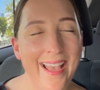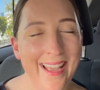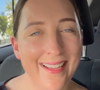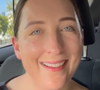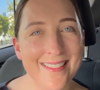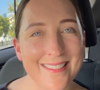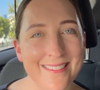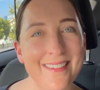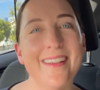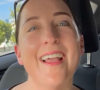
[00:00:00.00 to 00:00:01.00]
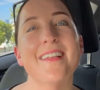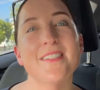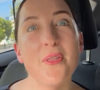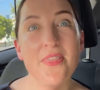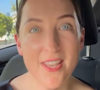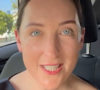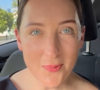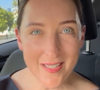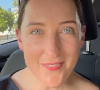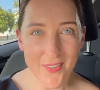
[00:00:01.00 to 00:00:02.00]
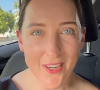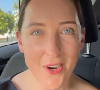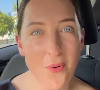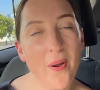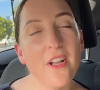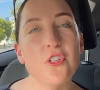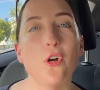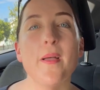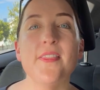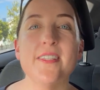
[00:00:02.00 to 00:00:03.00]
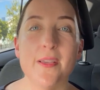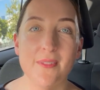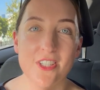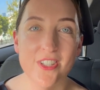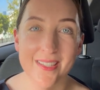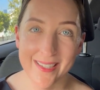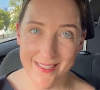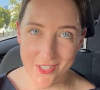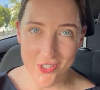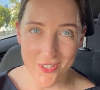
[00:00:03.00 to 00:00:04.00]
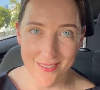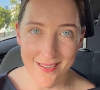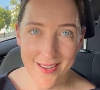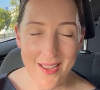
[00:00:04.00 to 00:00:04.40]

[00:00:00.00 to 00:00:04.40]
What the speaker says: Hey guys, okay, so in this week's video, we're going to talk about the demolition condition.